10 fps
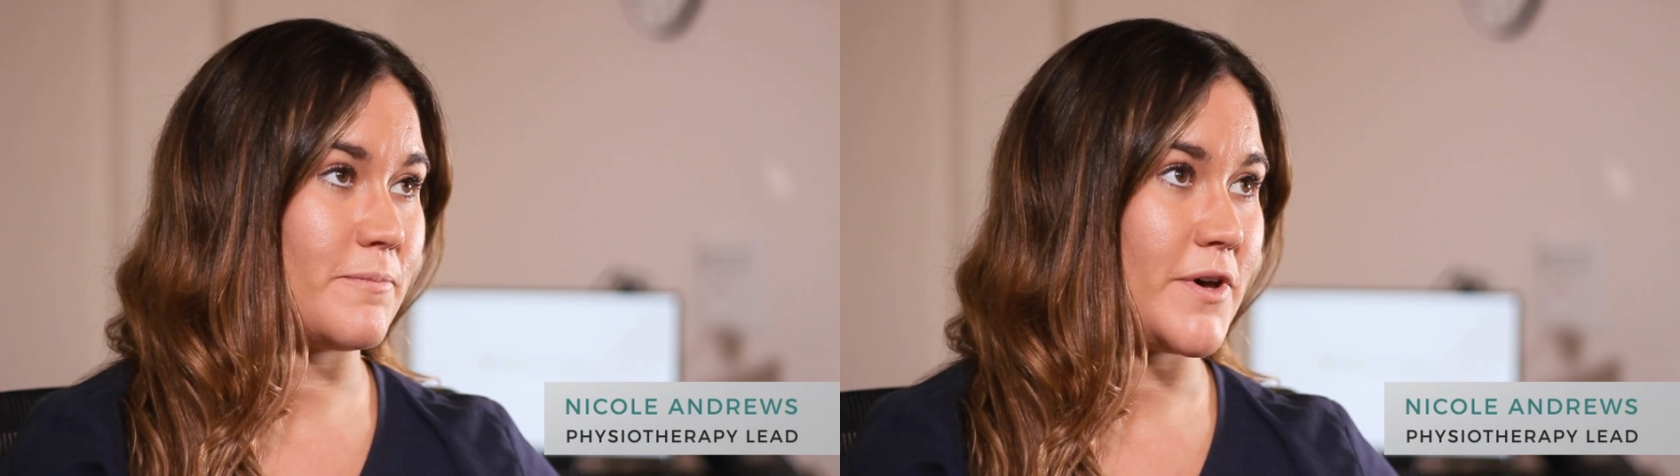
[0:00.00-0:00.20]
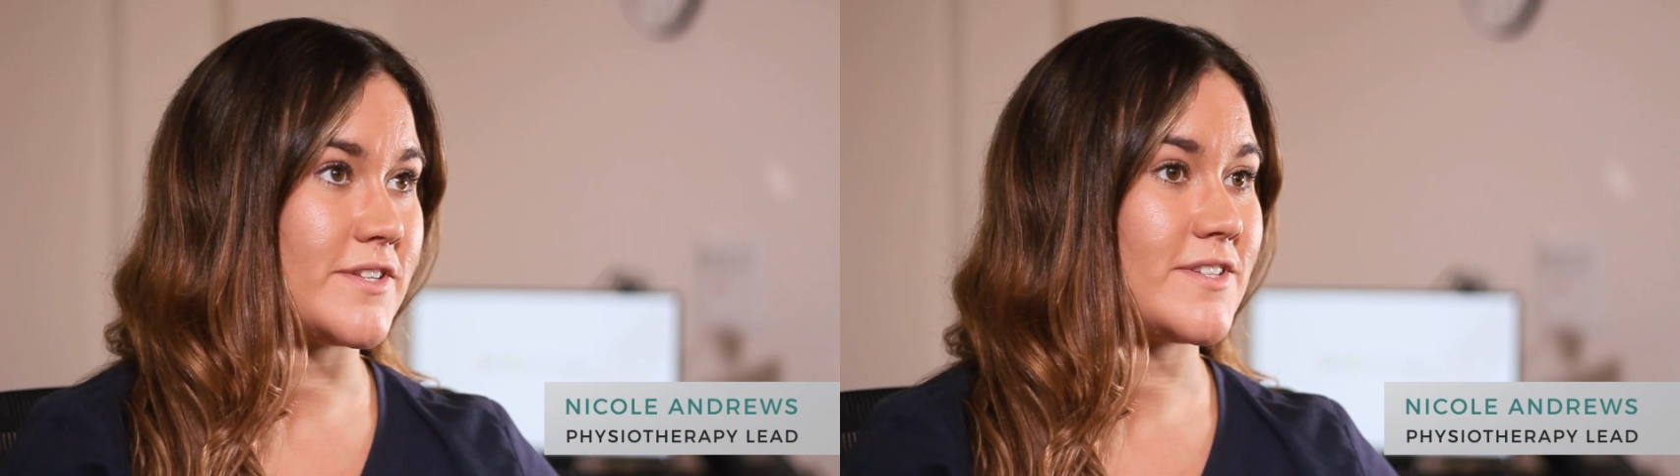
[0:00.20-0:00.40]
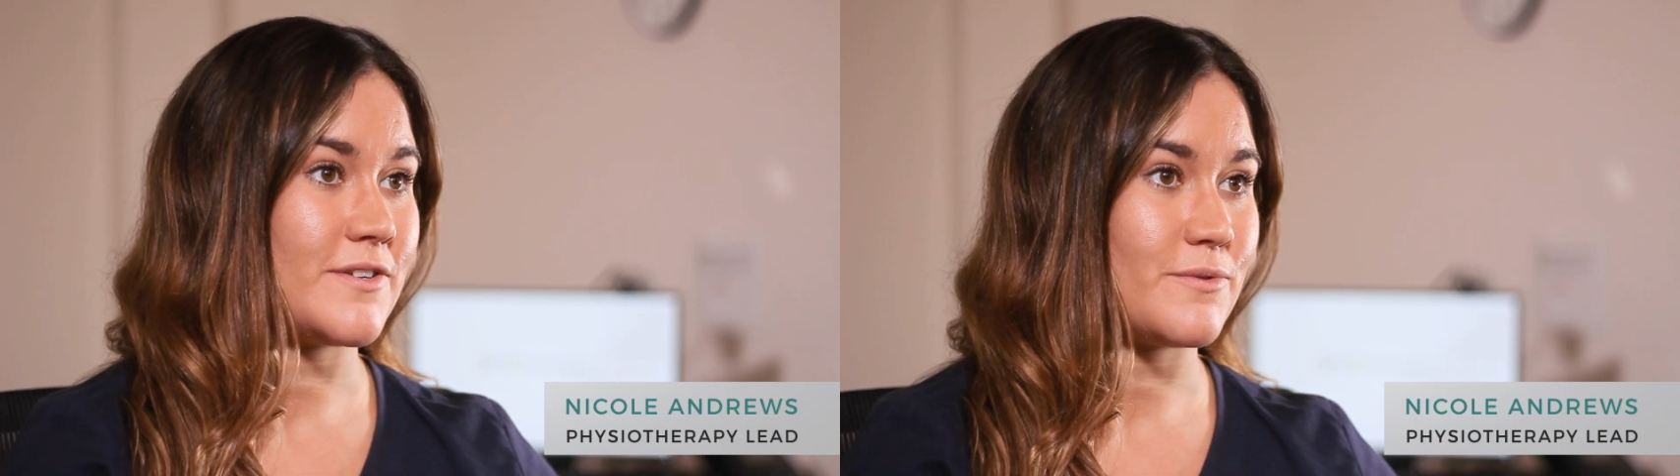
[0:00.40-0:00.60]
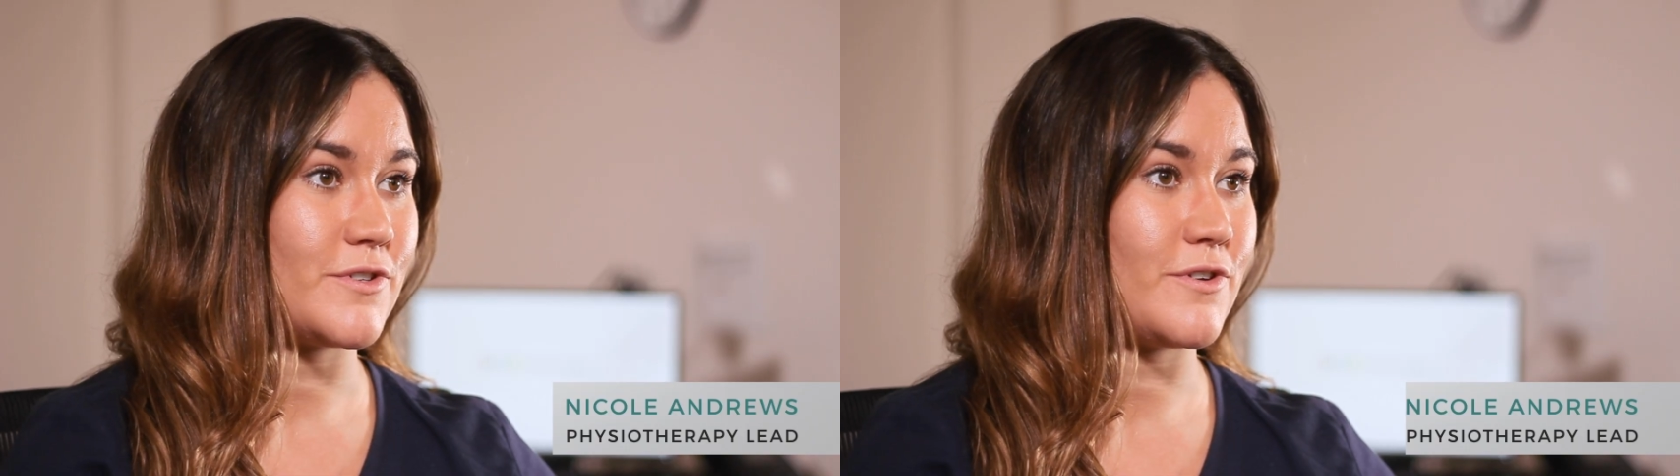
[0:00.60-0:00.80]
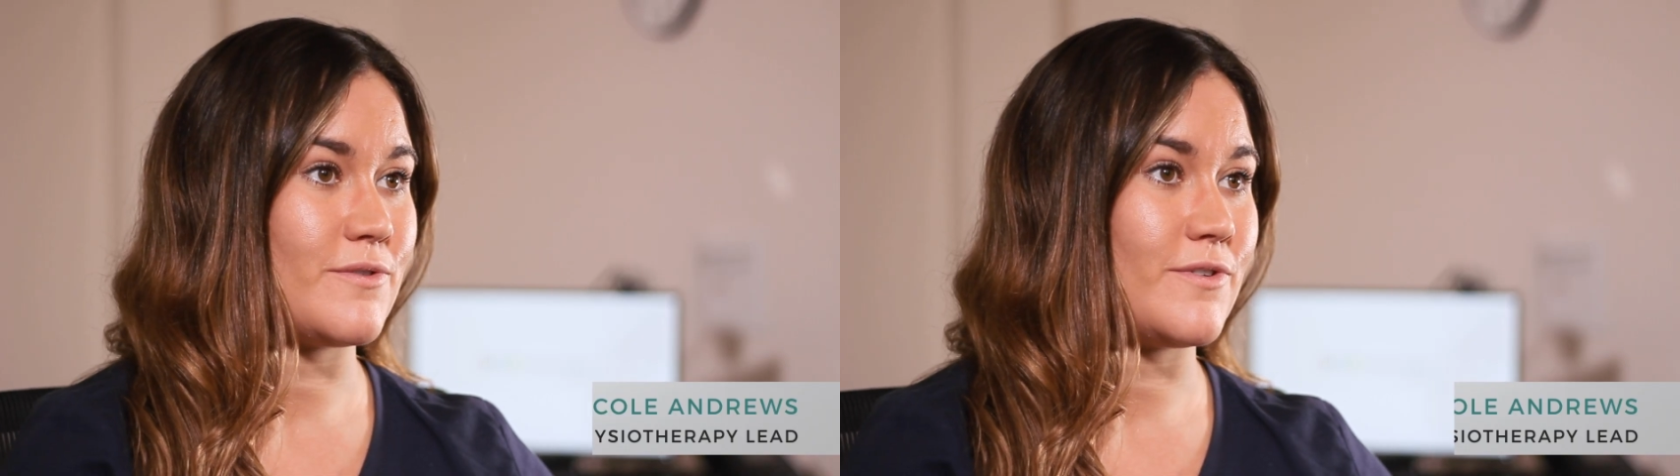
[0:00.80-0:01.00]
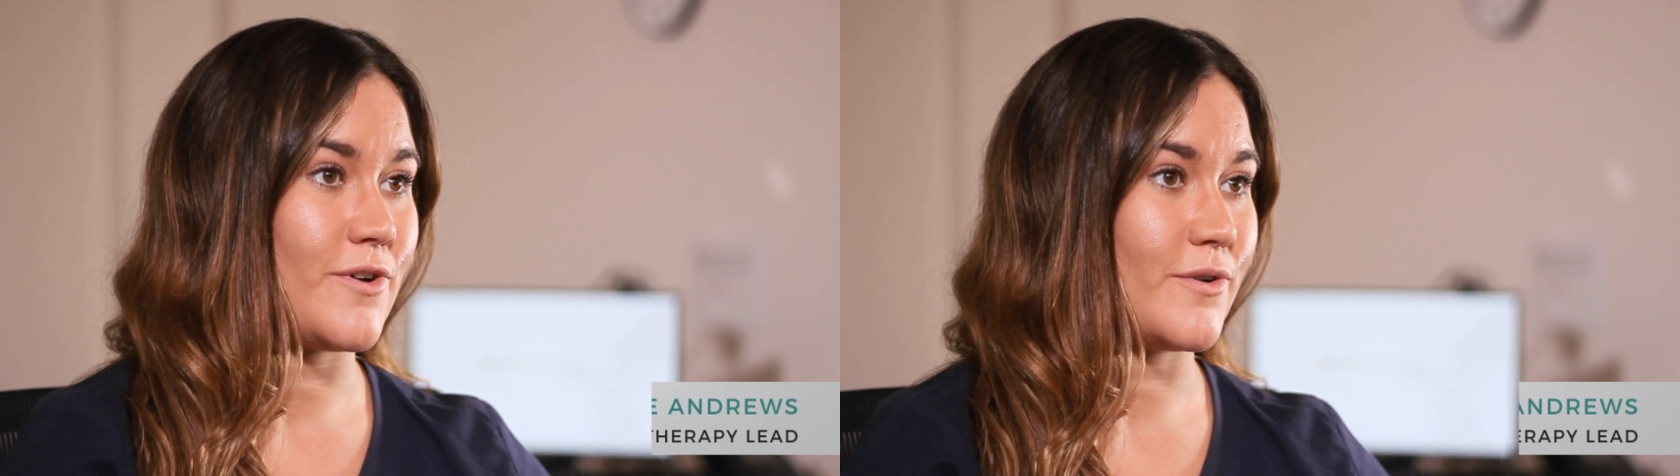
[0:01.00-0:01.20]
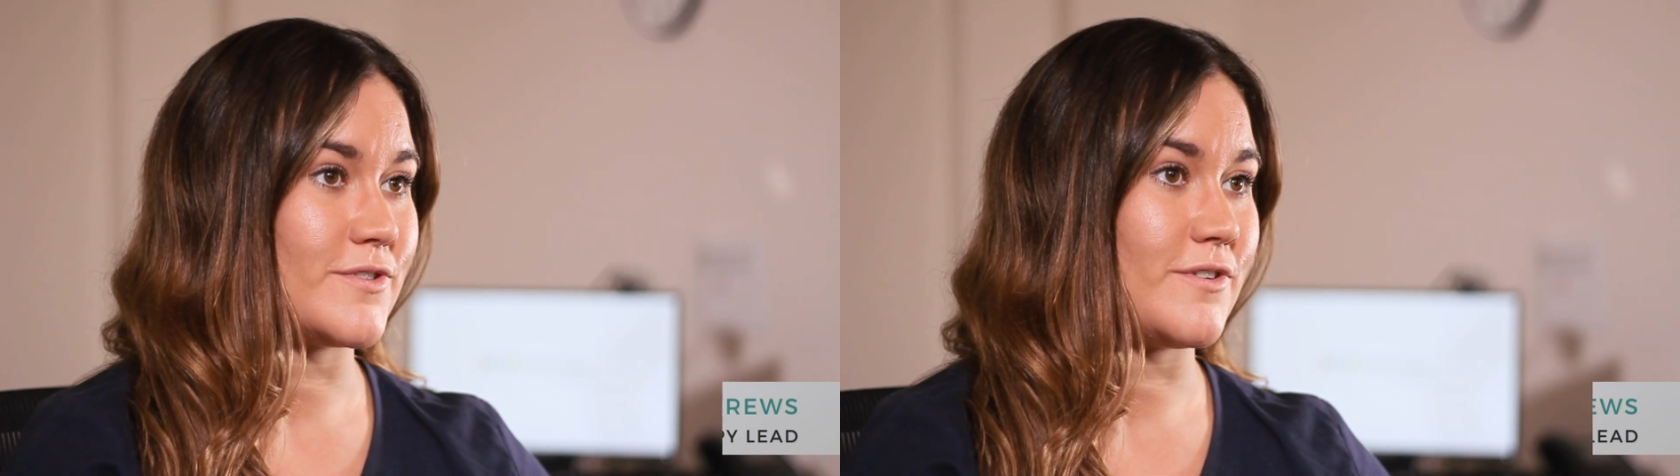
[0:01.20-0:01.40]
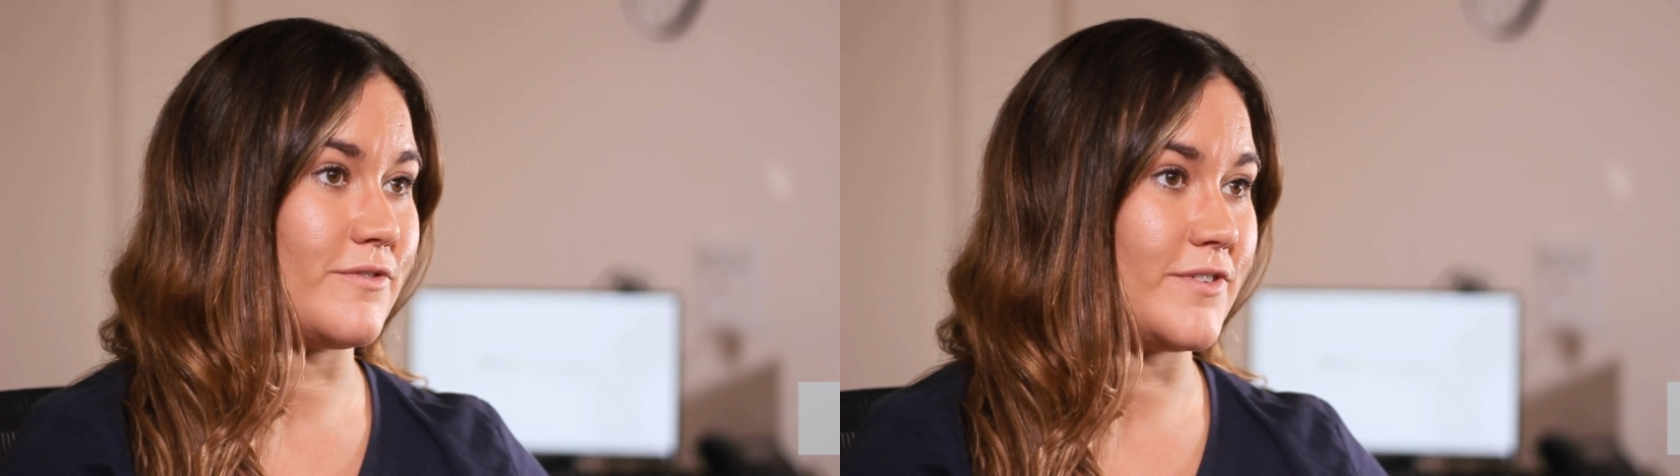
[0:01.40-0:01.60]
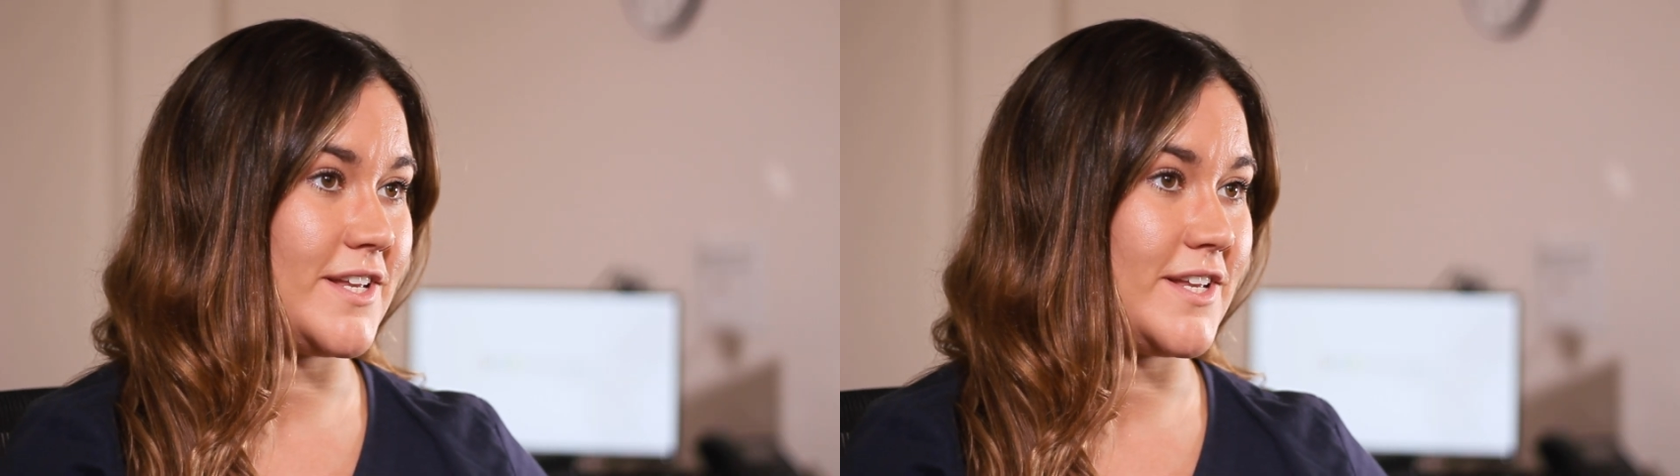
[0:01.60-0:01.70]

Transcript: but still do lots of